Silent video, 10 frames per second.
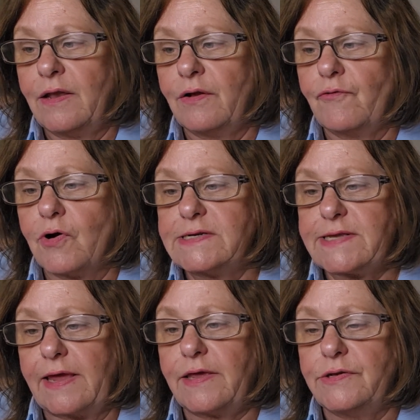And of course,
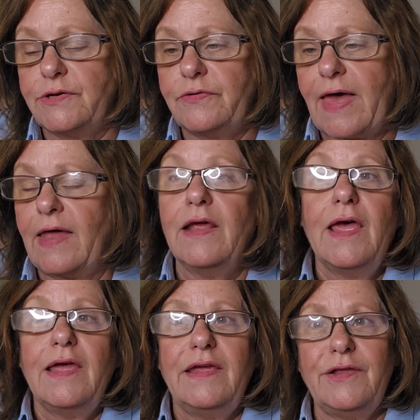I can do that
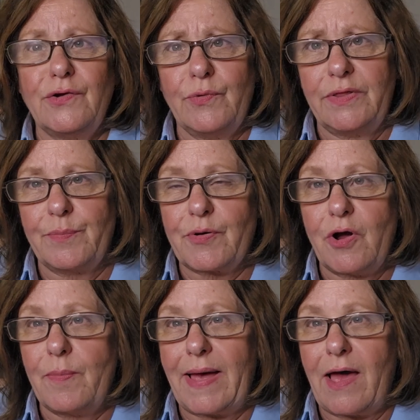either with a
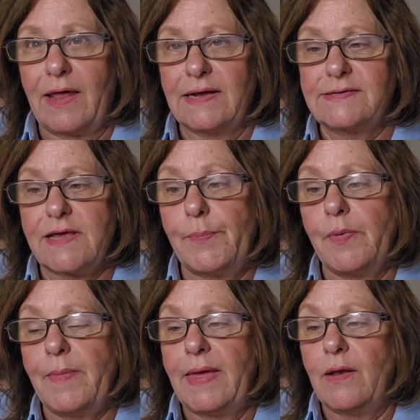probiotic
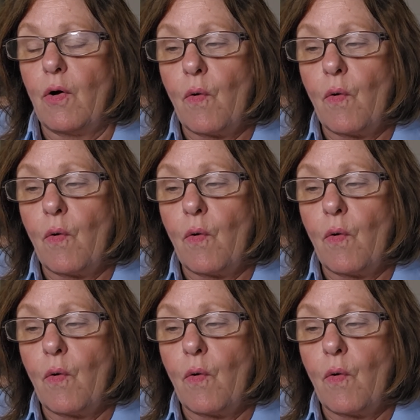supplement,